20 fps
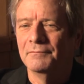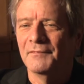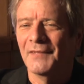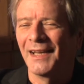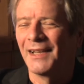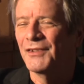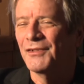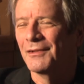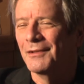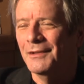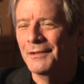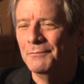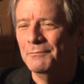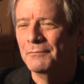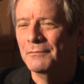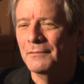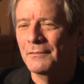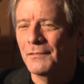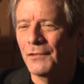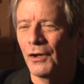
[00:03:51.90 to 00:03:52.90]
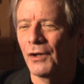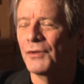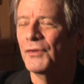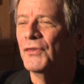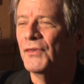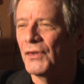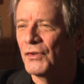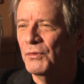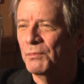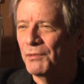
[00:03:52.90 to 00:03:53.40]
Actually,
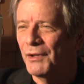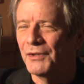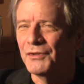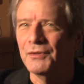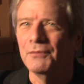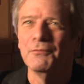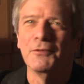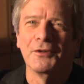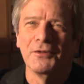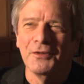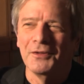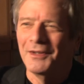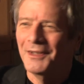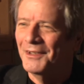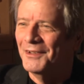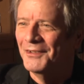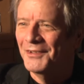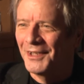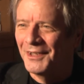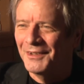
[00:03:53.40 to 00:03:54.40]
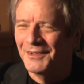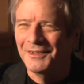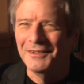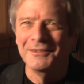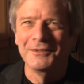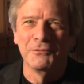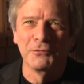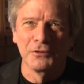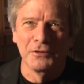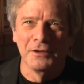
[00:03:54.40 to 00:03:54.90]
artist expression, whether they intended
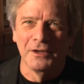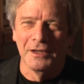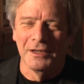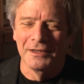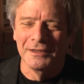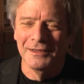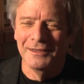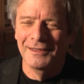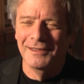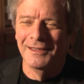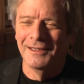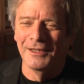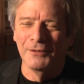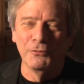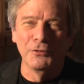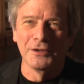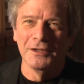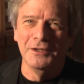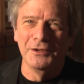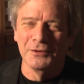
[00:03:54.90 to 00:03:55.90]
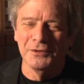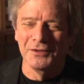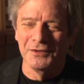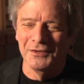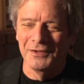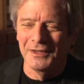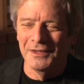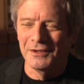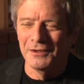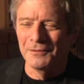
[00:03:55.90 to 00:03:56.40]
or not. I want to hear
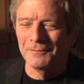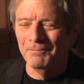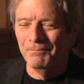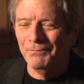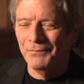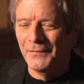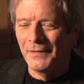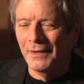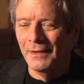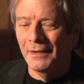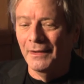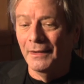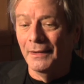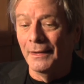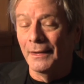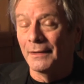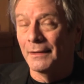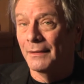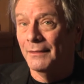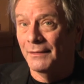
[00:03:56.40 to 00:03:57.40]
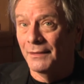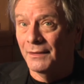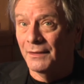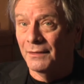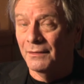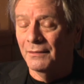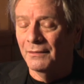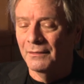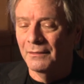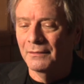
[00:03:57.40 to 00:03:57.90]
detail, and I did,
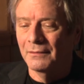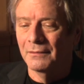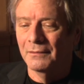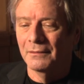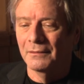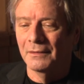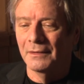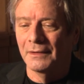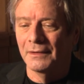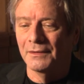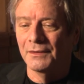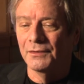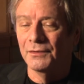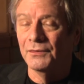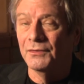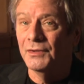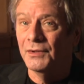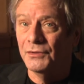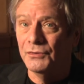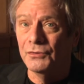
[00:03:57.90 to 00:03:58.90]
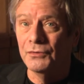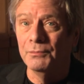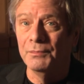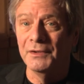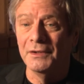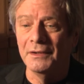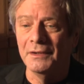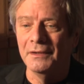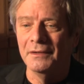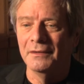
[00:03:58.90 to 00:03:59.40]
and continue to
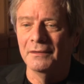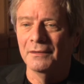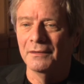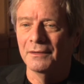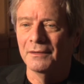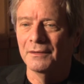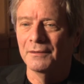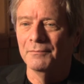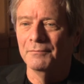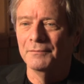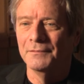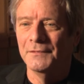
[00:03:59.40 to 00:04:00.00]
be uh,